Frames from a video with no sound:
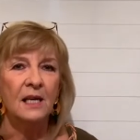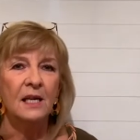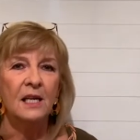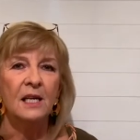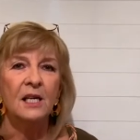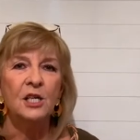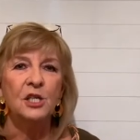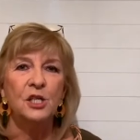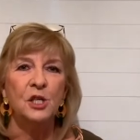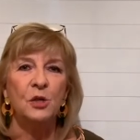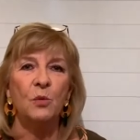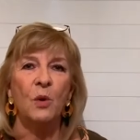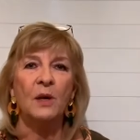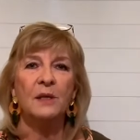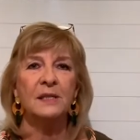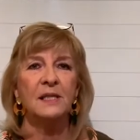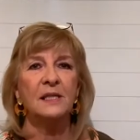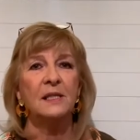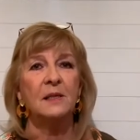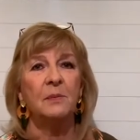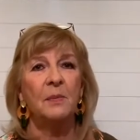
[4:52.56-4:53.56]
She
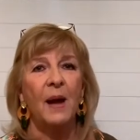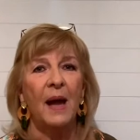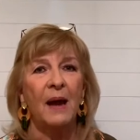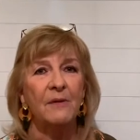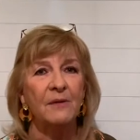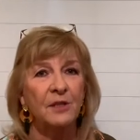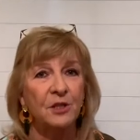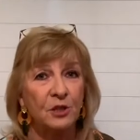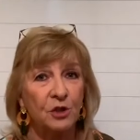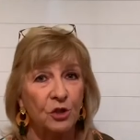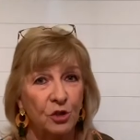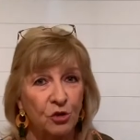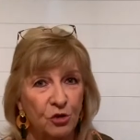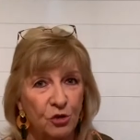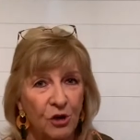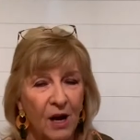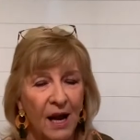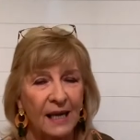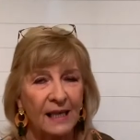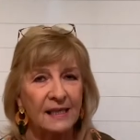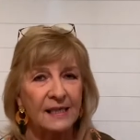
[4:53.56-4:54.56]
wanted her parents to
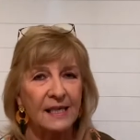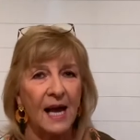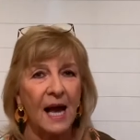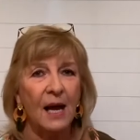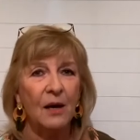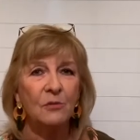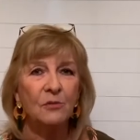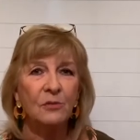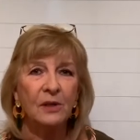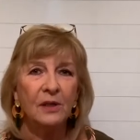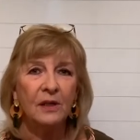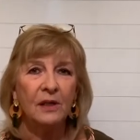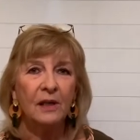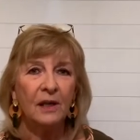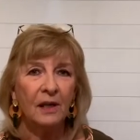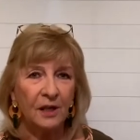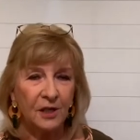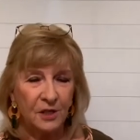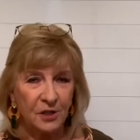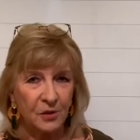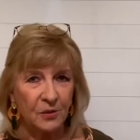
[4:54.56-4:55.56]
track down
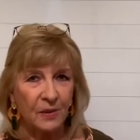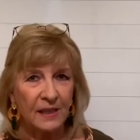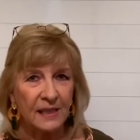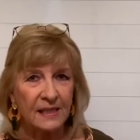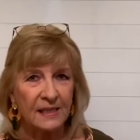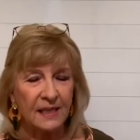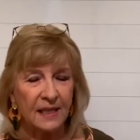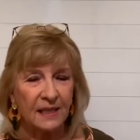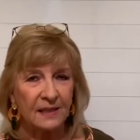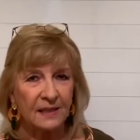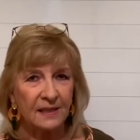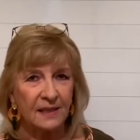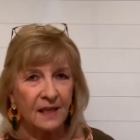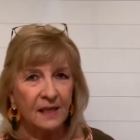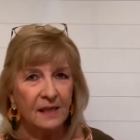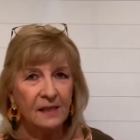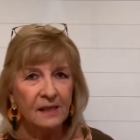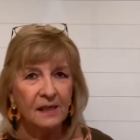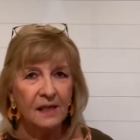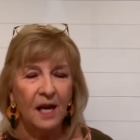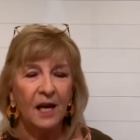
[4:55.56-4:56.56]
her twin sister
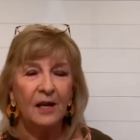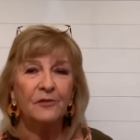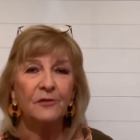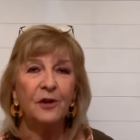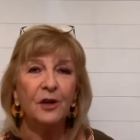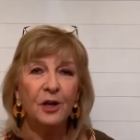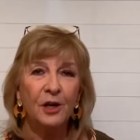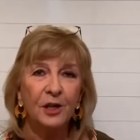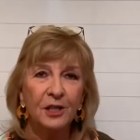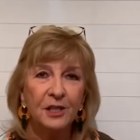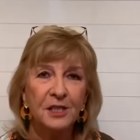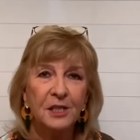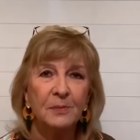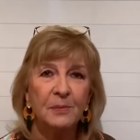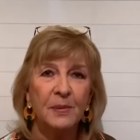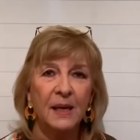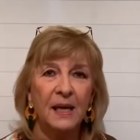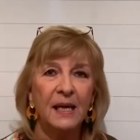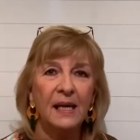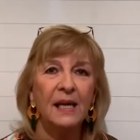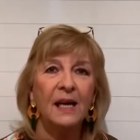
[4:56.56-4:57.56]
and for her to
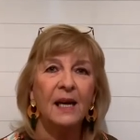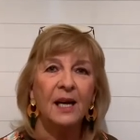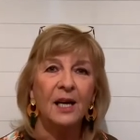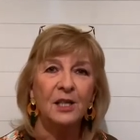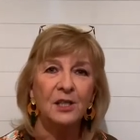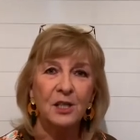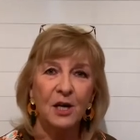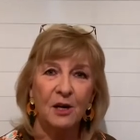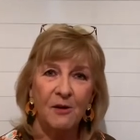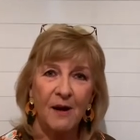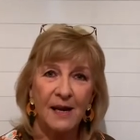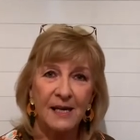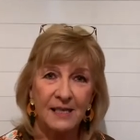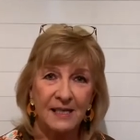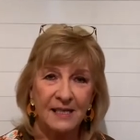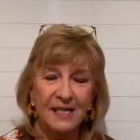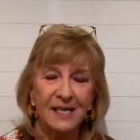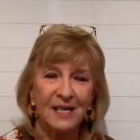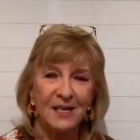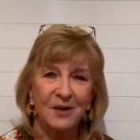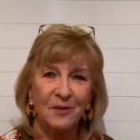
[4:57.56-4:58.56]
be at her
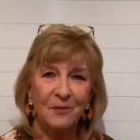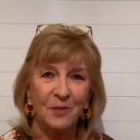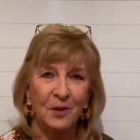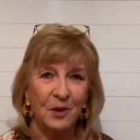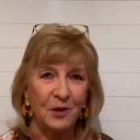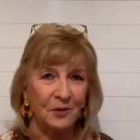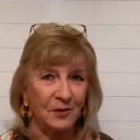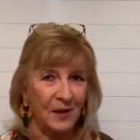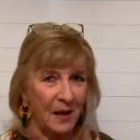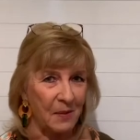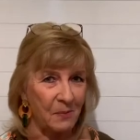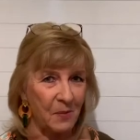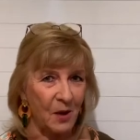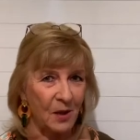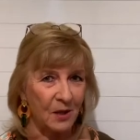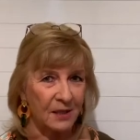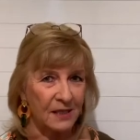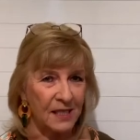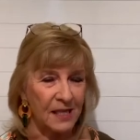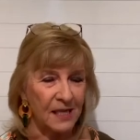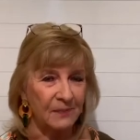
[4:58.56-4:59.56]
18th birthday
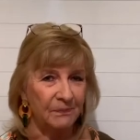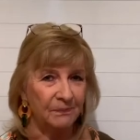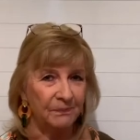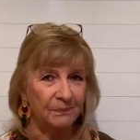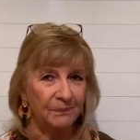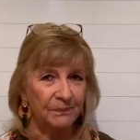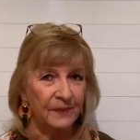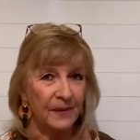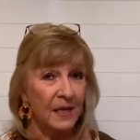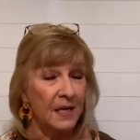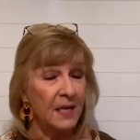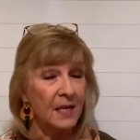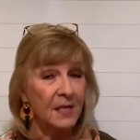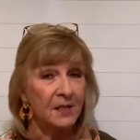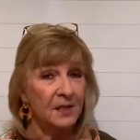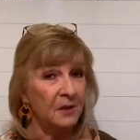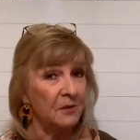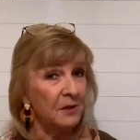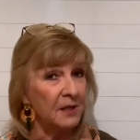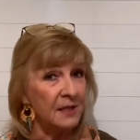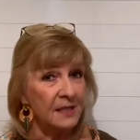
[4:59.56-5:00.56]
party.
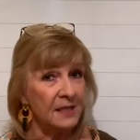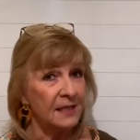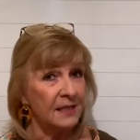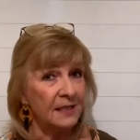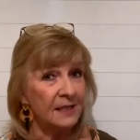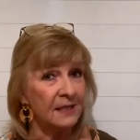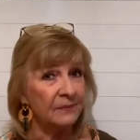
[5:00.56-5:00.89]
So they did.